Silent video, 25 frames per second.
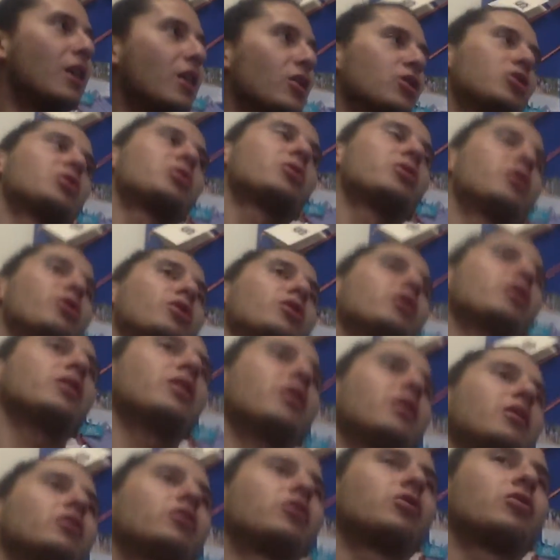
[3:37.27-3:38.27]
So in order
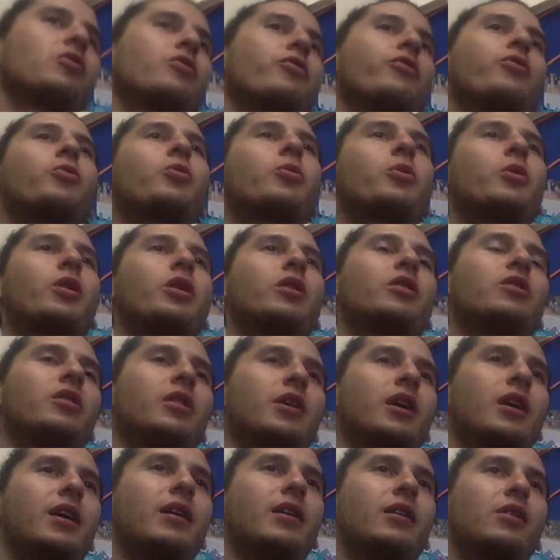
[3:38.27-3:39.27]
for it to
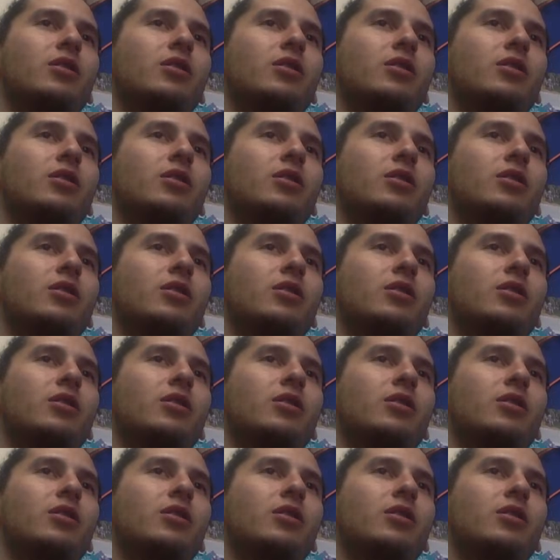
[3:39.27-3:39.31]
get